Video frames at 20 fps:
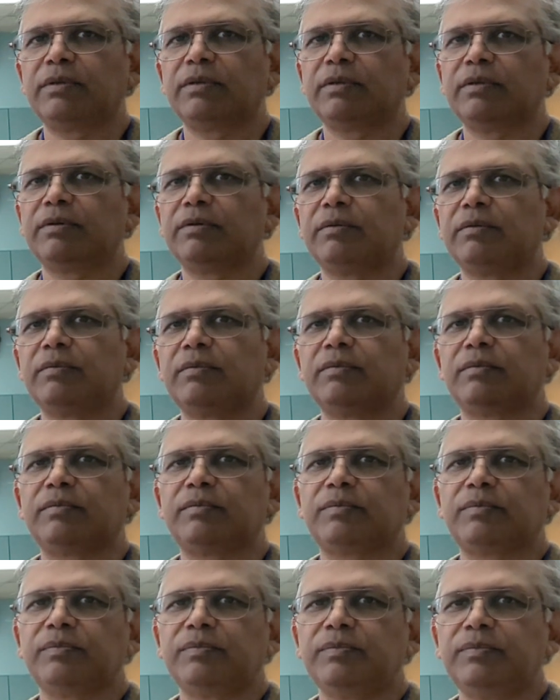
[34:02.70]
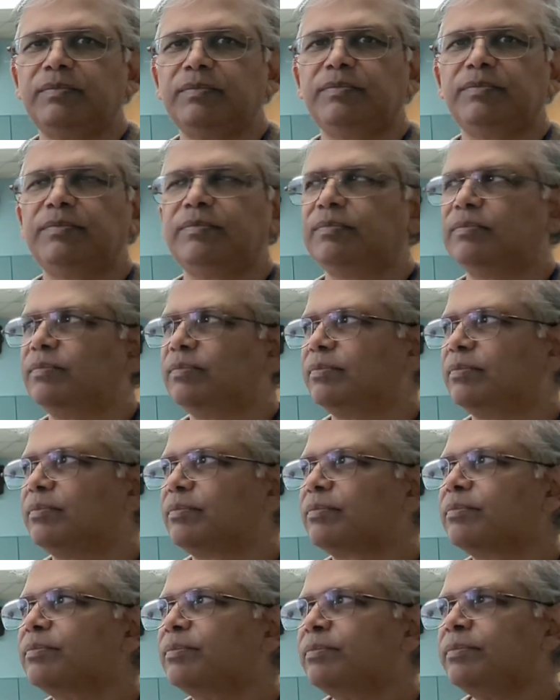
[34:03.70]

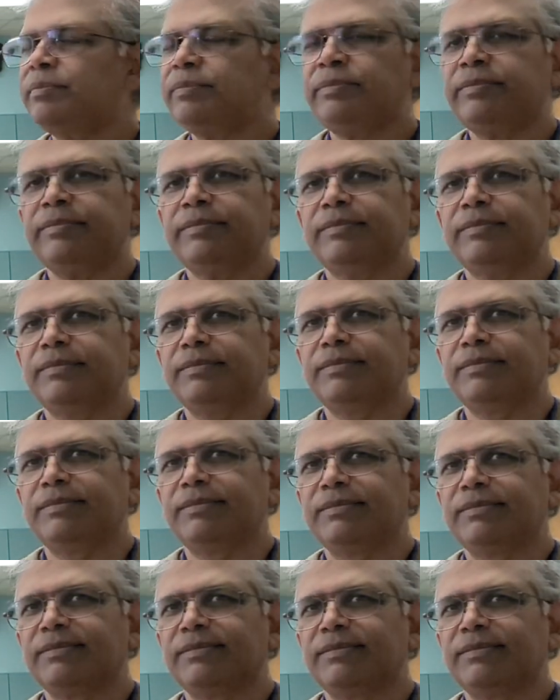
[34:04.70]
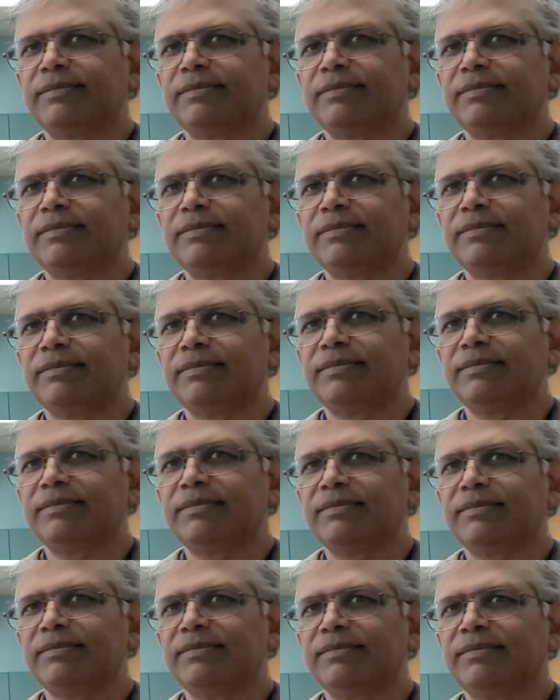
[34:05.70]

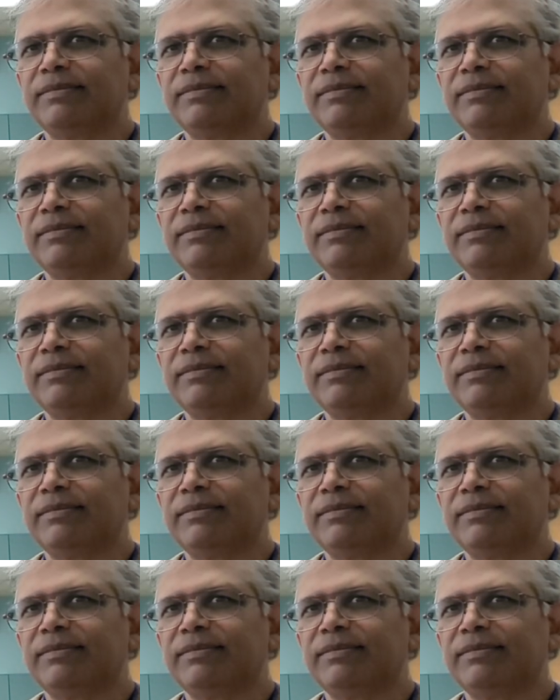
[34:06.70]
The person shown says nothing.